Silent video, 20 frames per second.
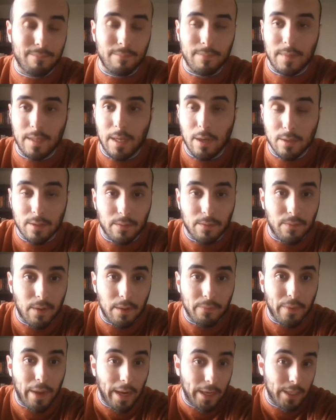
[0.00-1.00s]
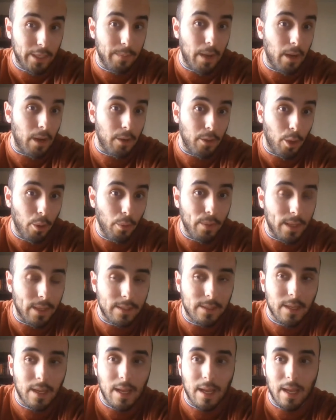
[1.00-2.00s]
Here's a fun fact. You may not know
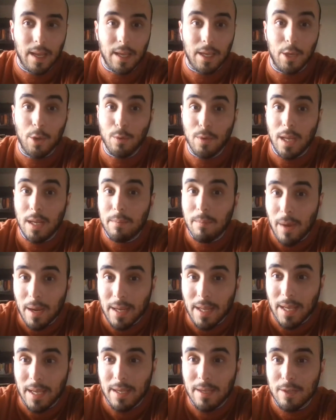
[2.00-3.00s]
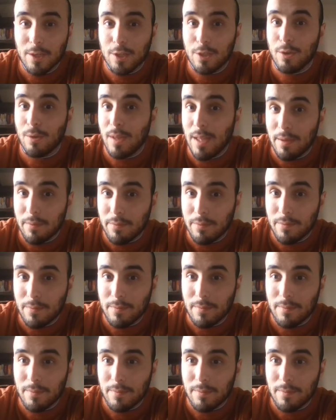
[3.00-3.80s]
this. You need money to live.